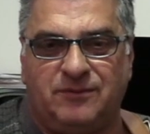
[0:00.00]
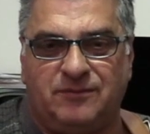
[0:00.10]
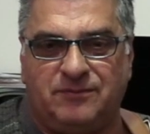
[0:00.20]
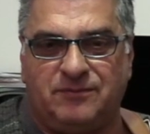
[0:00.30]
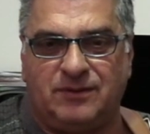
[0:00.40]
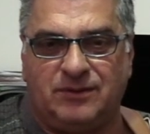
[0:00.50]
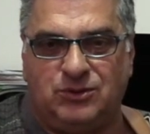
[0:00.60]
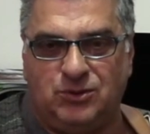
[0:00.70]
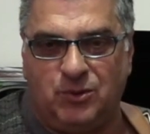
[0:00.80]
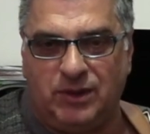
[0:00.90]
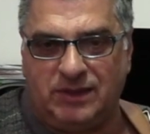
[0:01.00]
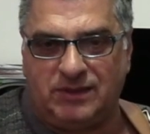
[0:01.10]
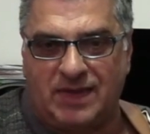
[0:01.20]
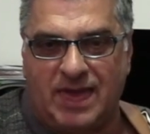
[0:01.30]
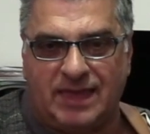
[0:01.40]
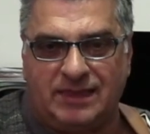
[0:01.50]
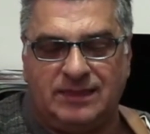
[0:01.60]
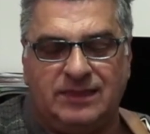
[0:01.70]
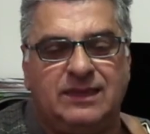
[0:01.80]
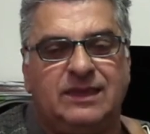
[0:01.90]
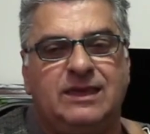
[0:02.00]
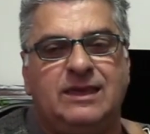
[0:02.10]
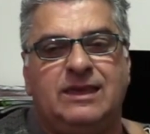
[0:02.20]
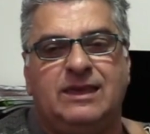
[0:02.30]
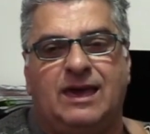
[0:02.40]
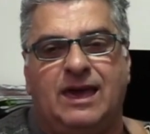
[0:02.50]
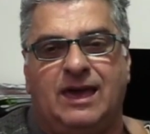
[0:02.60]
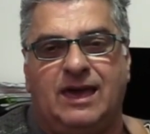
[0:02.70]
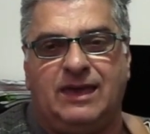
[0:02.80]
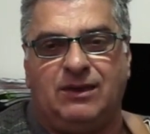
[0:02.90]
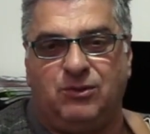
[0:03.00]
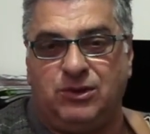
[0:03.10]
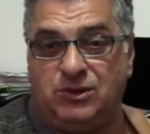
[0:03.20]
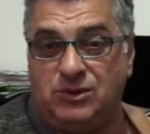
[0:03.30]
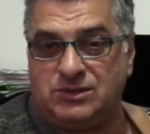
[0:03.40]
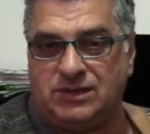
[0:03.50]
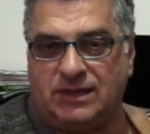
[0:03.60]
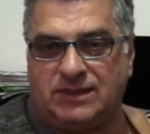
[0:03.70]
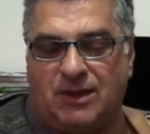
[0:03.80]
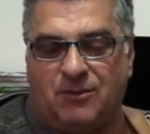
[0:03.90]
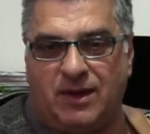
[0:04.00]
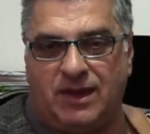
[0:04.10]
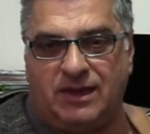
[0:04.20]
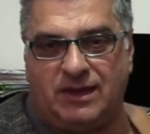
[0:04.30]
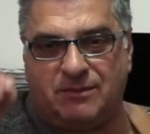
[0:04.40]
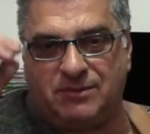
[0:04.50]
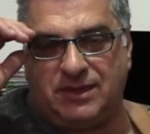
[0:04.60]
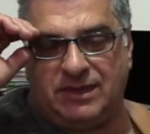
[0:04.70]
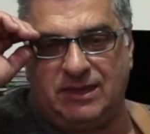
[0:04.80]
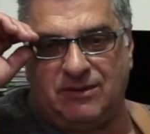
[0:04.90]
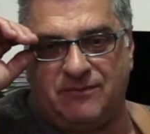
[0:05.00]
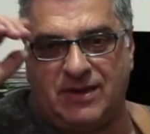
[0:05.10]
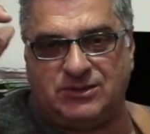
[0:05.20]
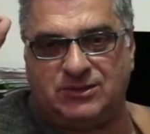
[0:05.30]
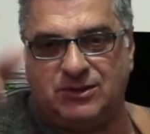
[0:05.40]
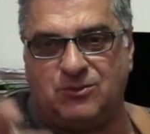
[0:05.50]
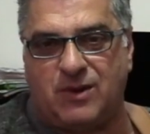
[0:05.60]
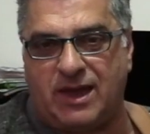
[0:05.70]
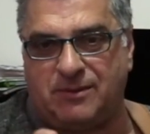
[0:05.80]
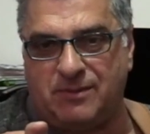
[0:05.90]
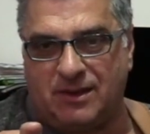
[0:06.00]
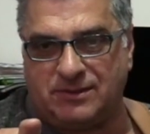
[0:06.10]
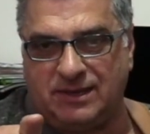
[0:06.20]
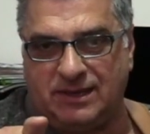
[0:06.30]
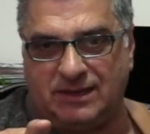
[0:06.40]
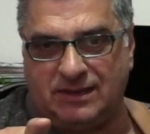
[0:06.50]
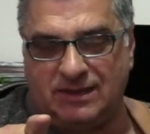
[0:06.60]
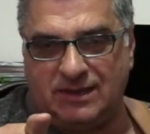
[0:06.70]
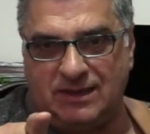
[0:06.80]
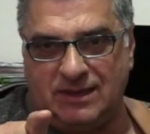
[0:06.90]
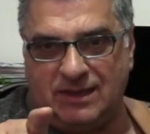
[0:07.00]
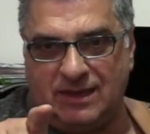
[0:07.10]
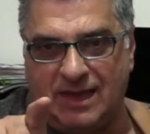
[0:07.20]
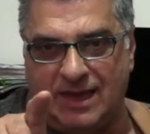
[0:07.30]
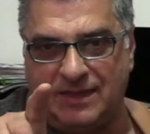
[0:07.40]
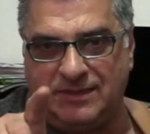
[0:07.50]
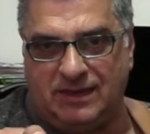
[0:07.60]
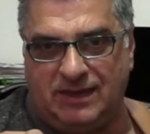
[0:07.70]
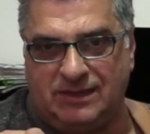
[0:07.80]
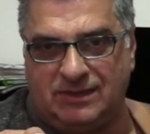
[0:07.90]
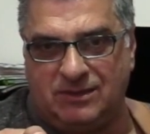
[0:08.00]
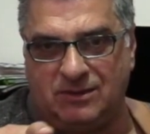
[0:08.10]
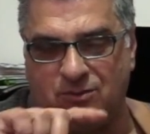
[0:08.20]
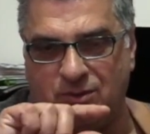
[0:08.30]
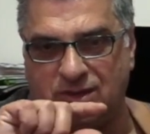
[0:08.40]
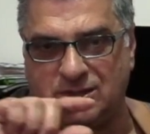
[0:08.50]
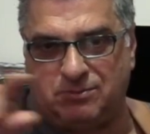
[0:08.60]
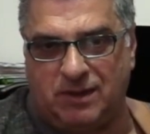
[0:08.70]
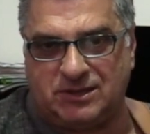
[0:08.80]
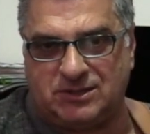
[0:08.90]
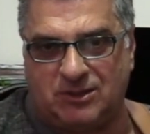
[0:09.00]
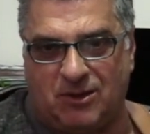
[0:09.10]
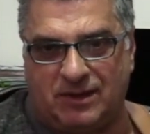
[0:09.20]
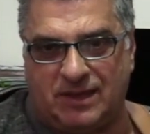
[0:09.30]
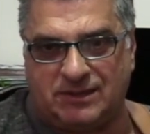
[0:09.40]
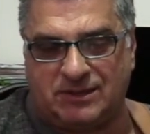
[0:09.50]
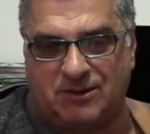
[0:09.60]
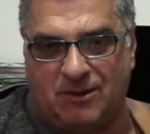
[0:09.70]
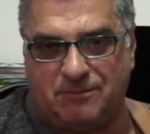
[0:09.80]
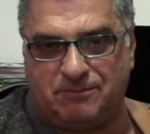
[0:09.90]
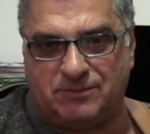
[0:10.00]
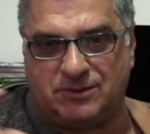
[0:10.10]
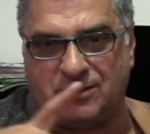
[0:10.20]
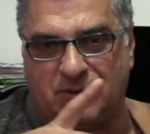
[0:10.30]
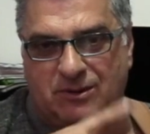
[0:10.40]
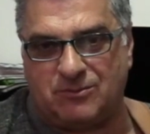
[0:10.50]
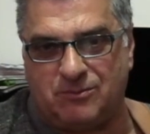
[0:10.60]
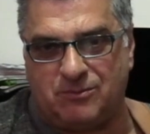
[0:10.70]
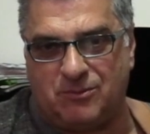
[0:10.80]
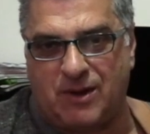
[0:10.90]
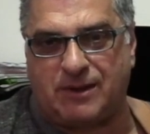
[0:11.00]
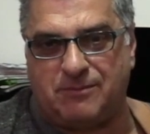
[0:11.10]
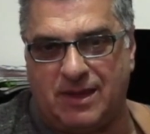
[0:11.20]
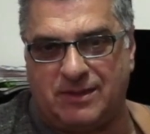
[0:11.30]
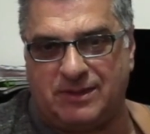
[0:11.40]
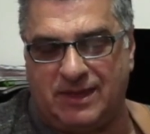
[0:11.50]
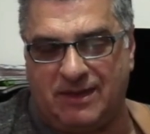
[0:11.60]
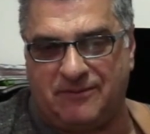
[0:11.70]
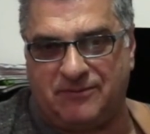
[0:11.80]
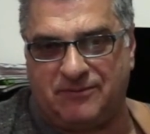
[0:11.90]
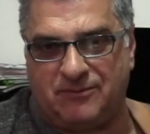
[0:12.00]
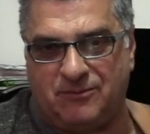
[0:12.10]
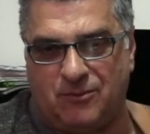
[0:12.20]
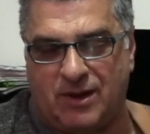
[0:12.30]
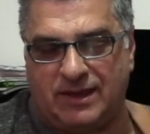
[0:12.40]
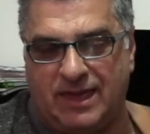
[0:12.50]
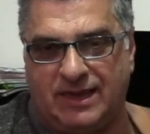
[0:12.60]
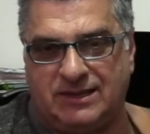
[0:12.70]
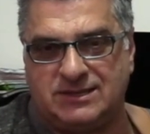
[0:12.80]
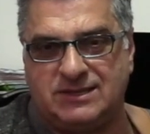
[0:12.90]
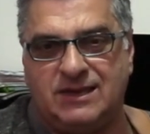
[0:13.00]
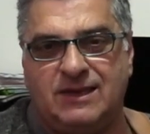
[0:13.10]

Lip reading: of doing that, and we're using it that way, and I'm thinking of actually rack mounting the Eden with a spare slot at the top, so I can rack mount the F-1X.